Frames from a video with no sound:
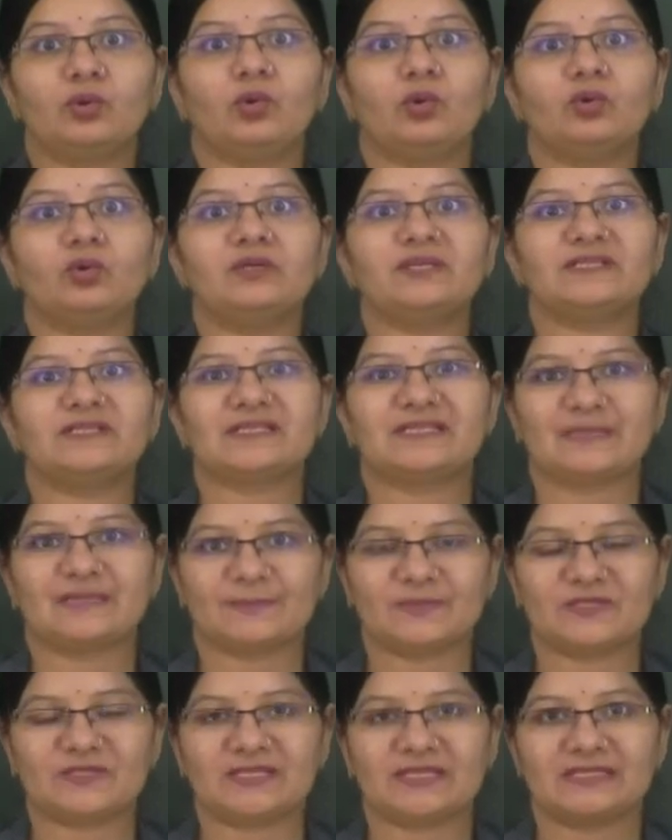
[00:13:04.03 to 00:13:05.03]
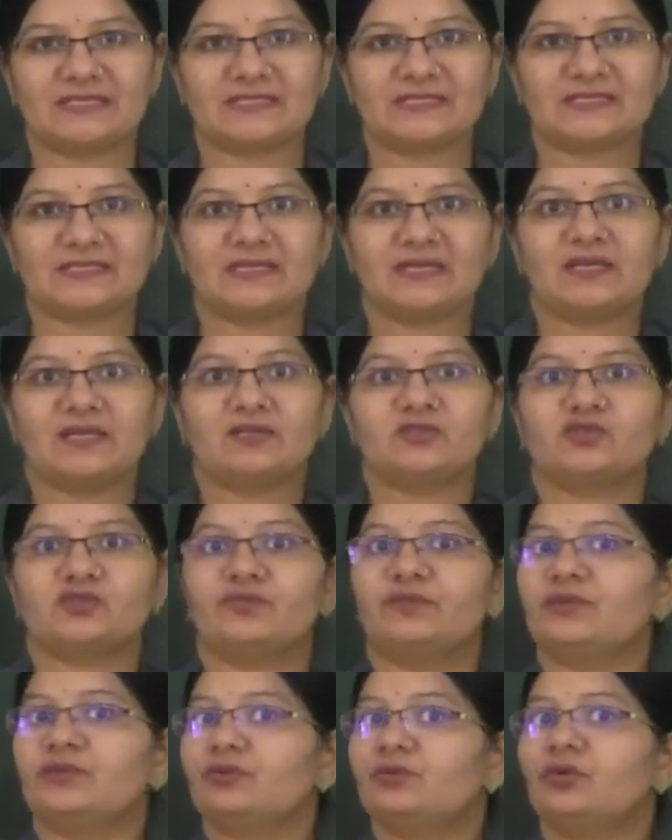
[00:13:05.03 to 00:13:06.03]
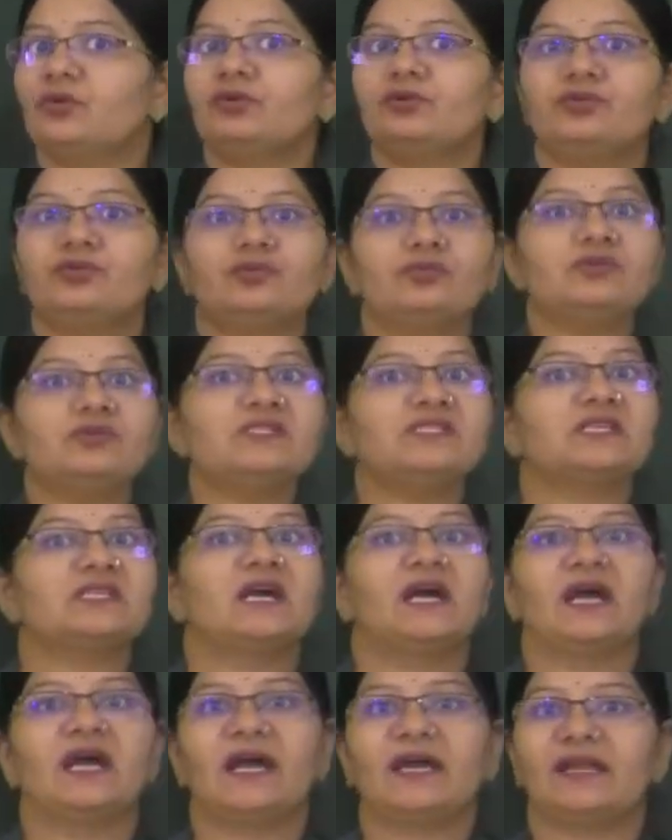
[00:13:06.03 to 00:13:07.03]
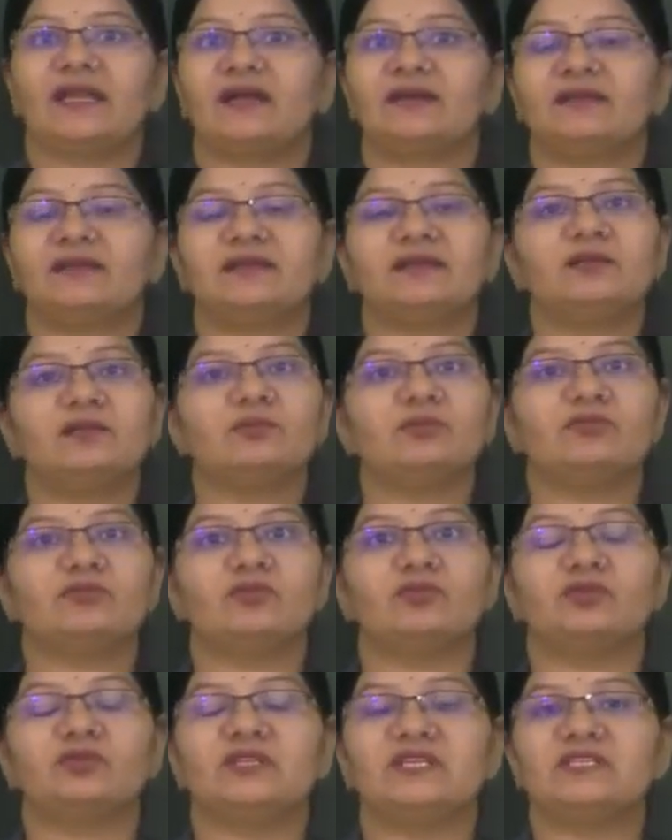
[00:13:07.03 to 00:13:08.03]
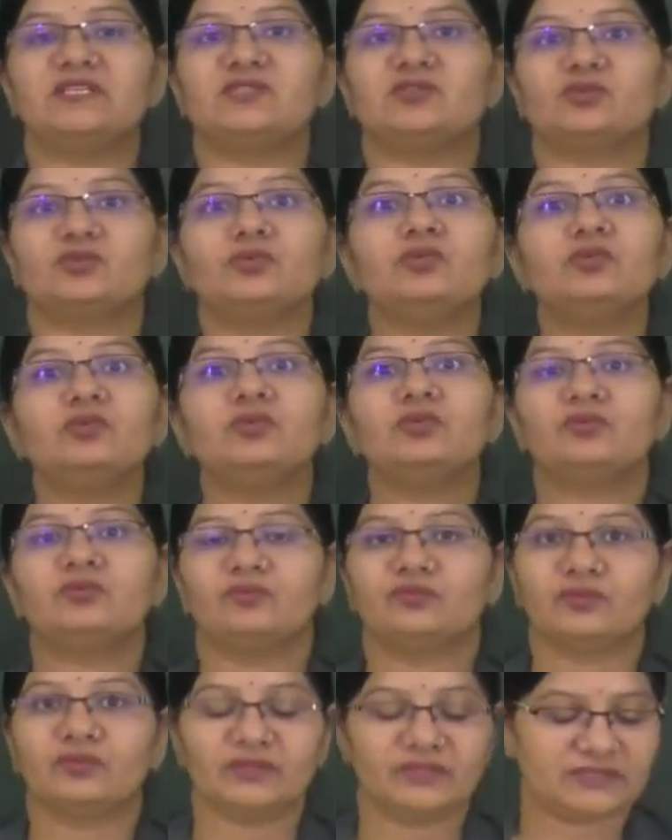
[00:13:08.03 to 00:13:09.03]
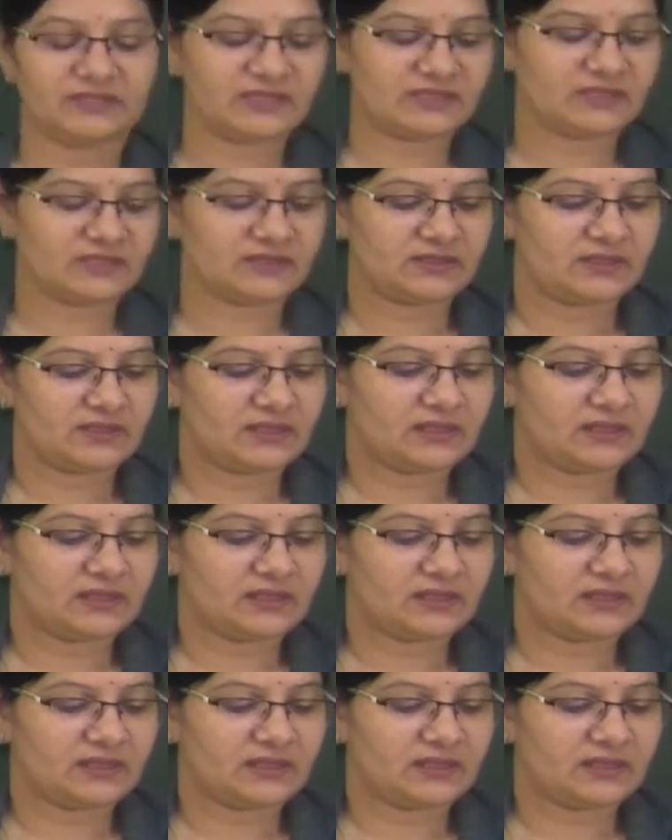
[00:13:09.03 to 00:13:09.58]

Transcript: gold is a substance. So we do not use an article before these two words.